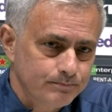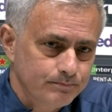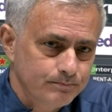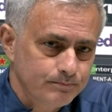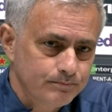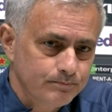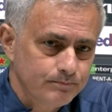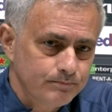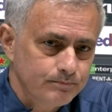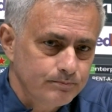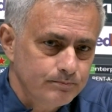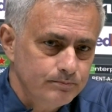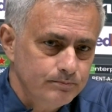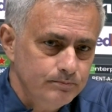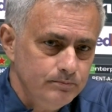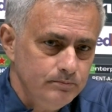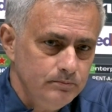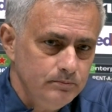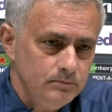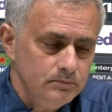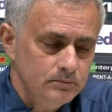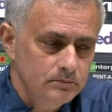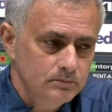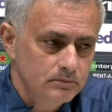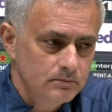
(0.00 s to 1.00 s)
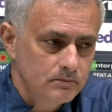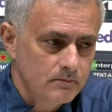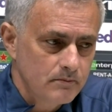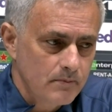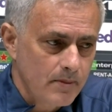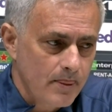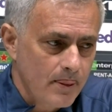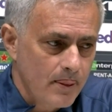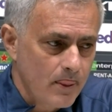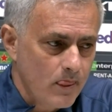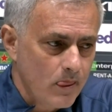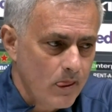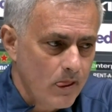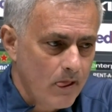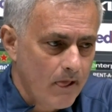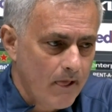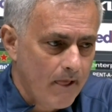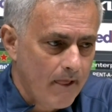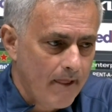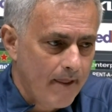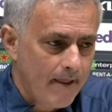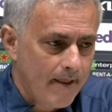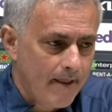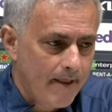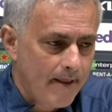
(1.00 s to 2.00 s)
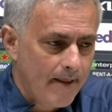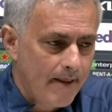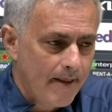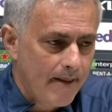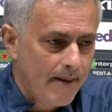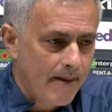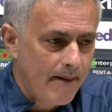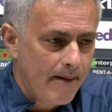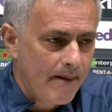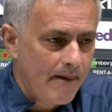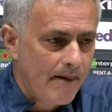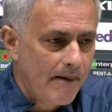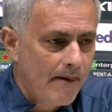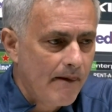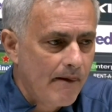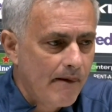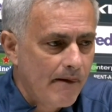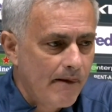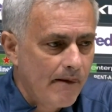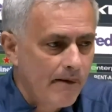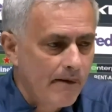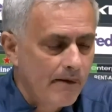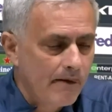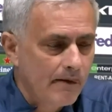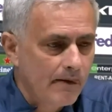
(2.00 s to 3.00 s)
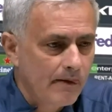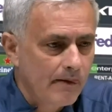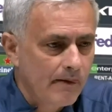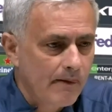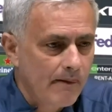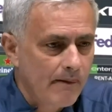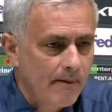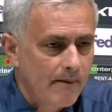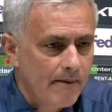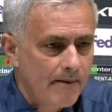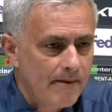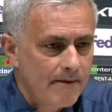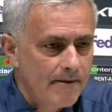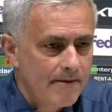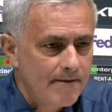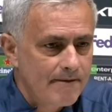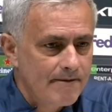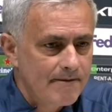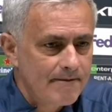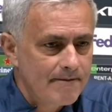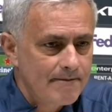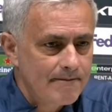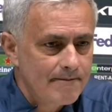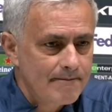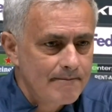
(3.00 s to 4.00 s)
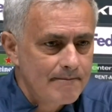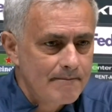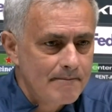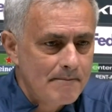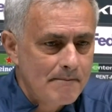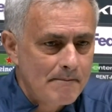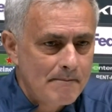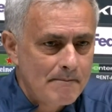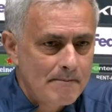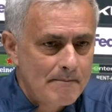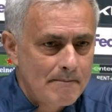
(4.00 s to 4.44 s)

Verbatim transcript: Okay, we go two more. Alistair Golden then finish with James Benge. Ellie, you're up first.